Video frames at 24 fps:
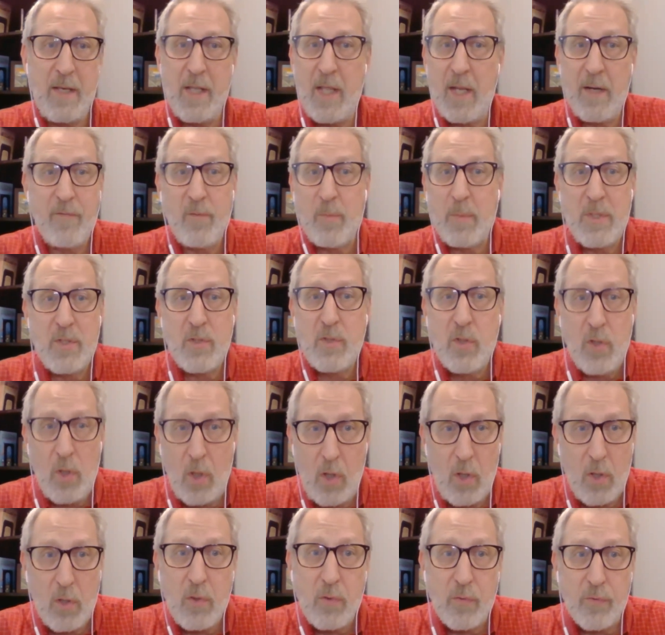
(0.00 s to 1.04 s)
Not everybody's
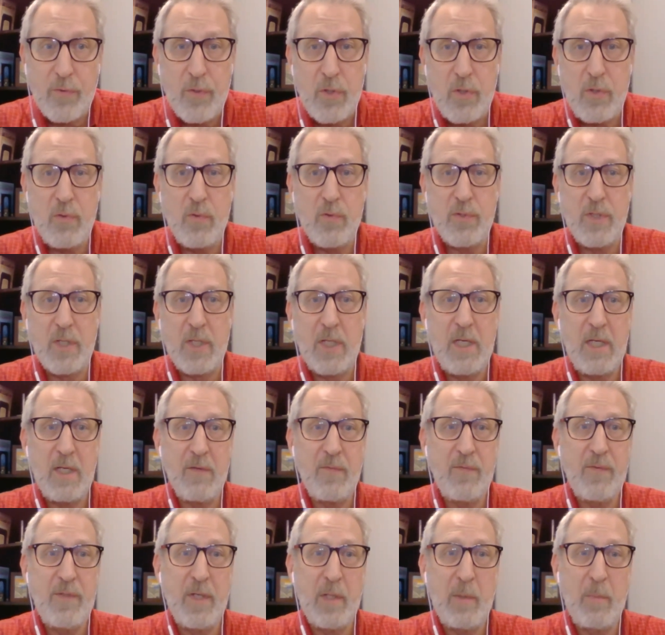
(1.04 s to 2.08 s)
called to use a
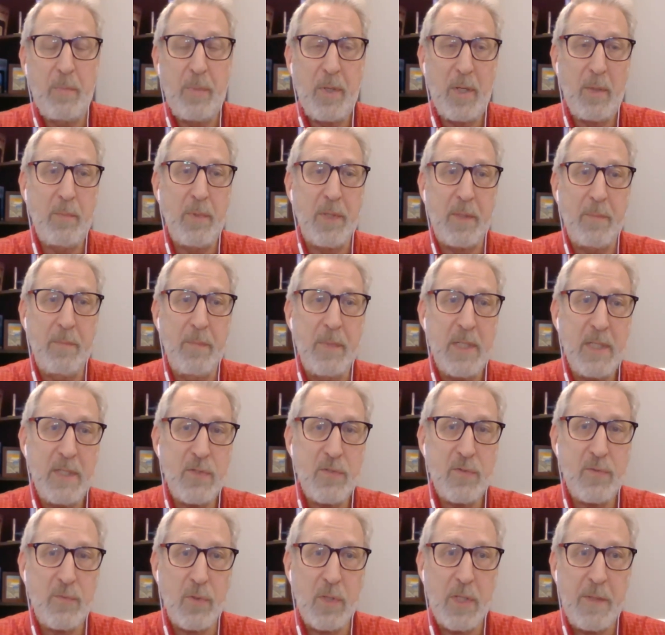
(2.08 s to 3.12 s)
gift in a public
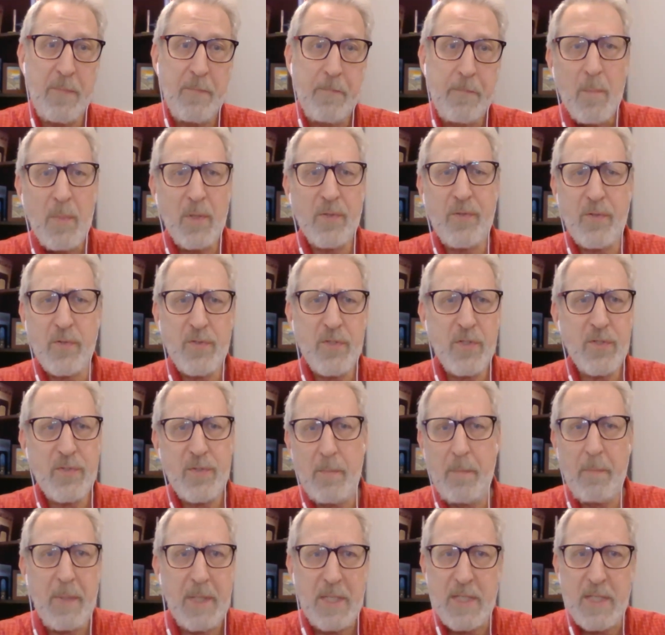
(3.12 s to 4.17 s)
ministry, but there's just
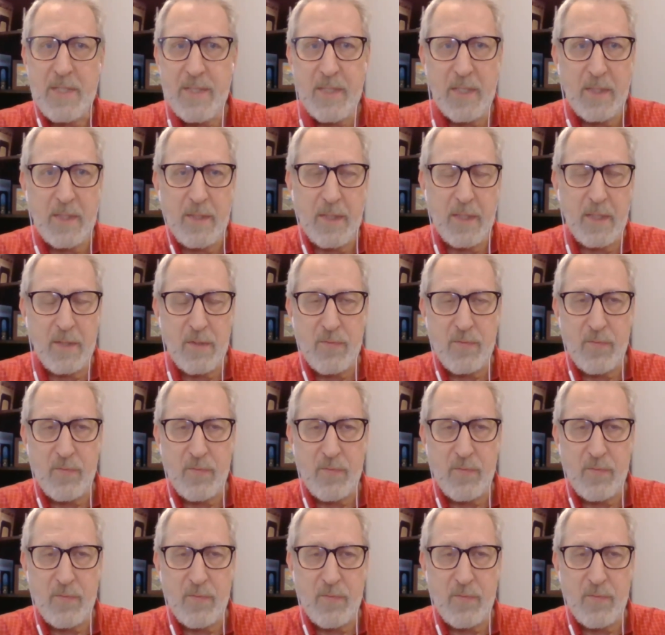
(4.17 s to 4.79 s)
some basic things.